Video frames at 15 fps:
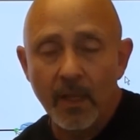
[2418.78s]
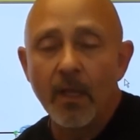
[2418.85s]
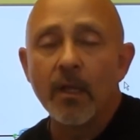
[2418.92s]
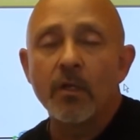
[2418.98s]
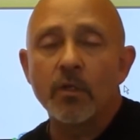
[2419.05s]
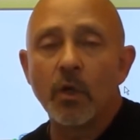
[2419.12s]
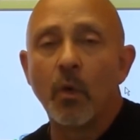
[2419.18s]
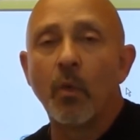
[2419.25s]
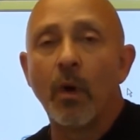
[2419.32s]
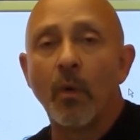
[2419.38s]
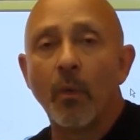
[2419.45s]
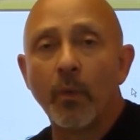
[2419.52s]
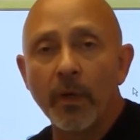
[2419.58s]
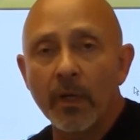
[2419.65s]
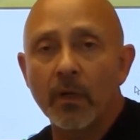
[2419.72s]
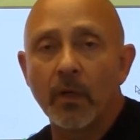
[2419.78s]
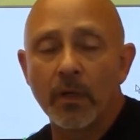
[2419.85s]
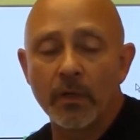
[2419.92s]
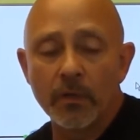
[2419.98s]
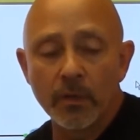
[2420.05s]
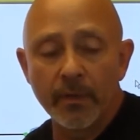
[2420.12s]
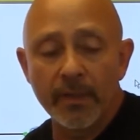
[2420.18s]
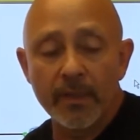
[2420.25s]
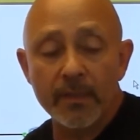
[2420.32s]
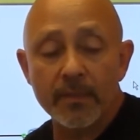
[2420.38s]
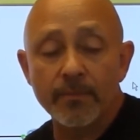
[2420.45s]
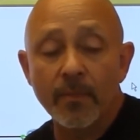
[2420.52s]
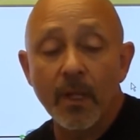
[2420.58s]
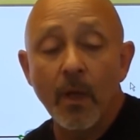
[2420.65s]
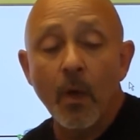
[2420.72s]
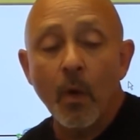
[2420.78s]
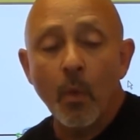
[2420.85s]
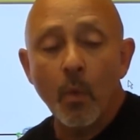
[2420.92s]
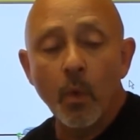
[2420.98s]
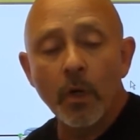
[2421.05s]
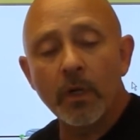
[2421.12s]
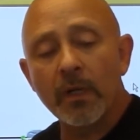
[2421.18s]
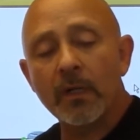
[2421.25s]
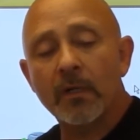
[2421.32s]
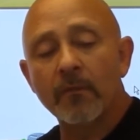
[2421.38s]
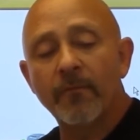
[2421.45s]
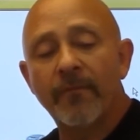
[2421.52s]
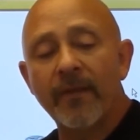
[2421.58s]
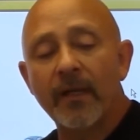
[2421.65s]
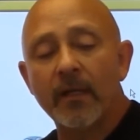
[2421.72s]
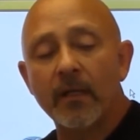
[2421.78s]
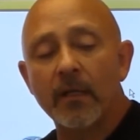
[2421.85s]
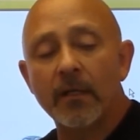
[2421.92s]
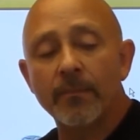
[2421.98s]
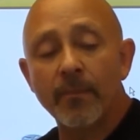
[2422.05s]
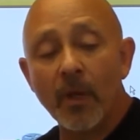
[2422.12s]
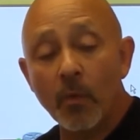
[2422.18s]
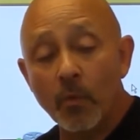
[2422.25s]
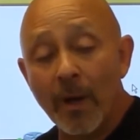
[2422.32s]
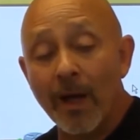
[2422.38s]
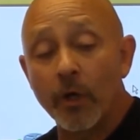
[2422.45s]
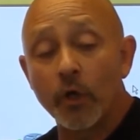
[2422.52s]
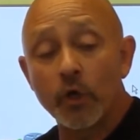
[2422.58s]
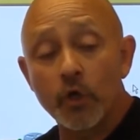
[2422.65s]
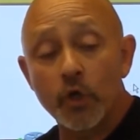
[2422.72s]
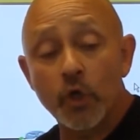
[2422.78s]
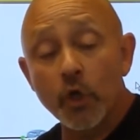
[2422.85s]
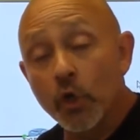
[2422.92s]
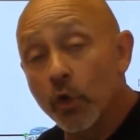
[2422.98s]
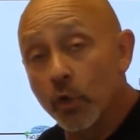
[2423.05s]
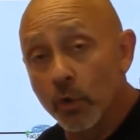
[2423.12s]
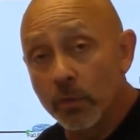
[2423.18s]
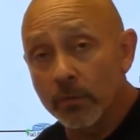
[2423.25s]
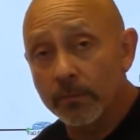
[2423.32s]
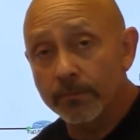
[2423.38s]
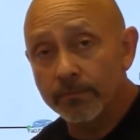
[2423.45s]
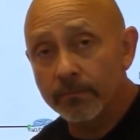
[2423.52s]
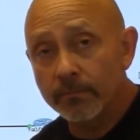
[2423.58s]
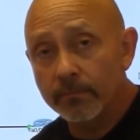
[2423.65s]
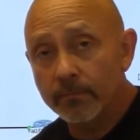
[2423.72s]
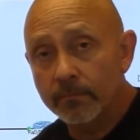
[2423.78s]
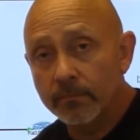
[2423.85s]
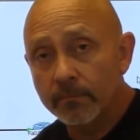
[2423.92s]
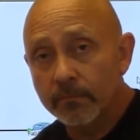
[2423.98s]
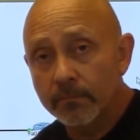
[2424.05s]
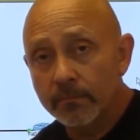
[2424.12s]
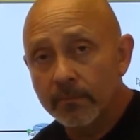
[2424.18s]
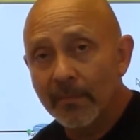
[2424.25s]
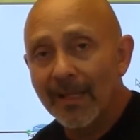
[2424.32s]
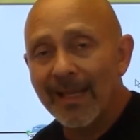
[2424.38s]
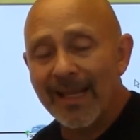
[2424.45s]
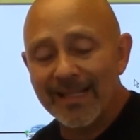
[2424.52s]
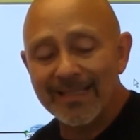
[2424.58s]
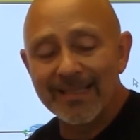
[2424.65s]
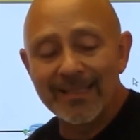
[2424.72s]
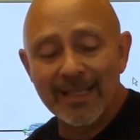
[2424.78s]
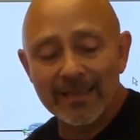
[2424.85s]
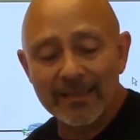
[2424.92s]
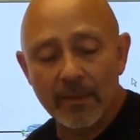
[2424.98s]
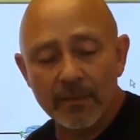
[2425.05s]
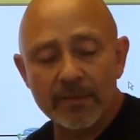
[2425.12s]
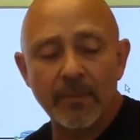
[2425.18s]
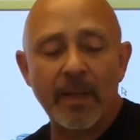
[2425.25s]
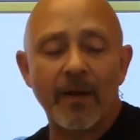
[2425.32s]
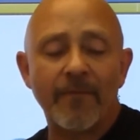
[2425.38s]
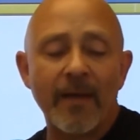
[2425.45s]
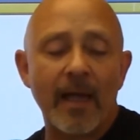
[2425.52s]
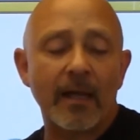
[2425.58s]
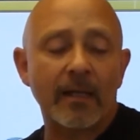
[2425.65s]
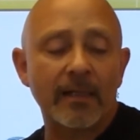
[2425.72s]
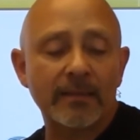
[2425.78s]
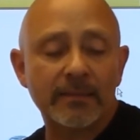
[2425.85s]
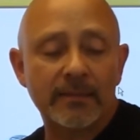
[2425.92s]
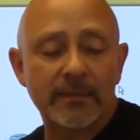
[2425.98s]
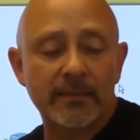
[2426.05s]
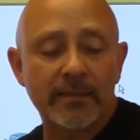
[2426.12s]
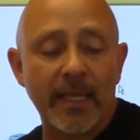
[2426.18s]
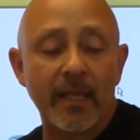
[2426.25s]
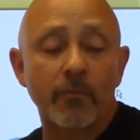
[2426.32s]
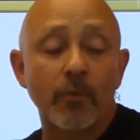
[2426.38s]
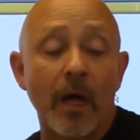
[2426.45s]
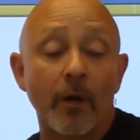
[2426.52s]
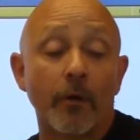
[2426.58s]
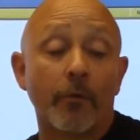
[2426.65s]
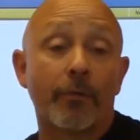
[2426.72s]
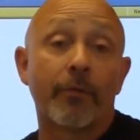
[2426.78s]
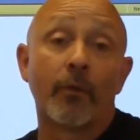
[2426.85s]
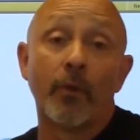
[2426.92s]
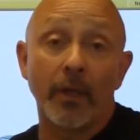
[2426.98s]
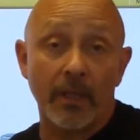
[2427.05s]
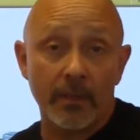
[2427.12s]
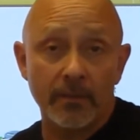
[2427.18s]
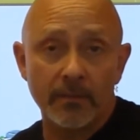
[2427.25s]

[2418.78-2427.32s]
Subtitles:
So what we're going to do is we're going to configure router 2 as a designated. As a matter of fact, let's take router 3.